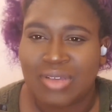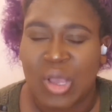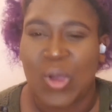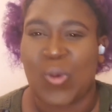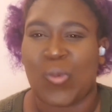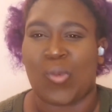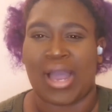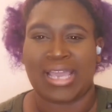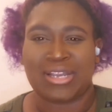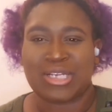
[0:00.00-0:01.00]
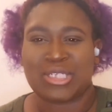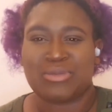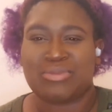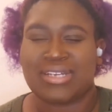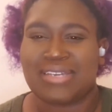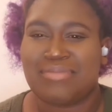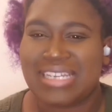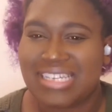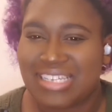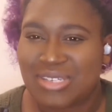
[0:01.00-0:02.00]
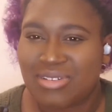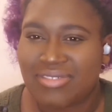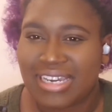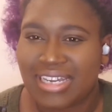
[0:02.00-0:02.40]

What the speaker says: Why aren't you putting money into it right now?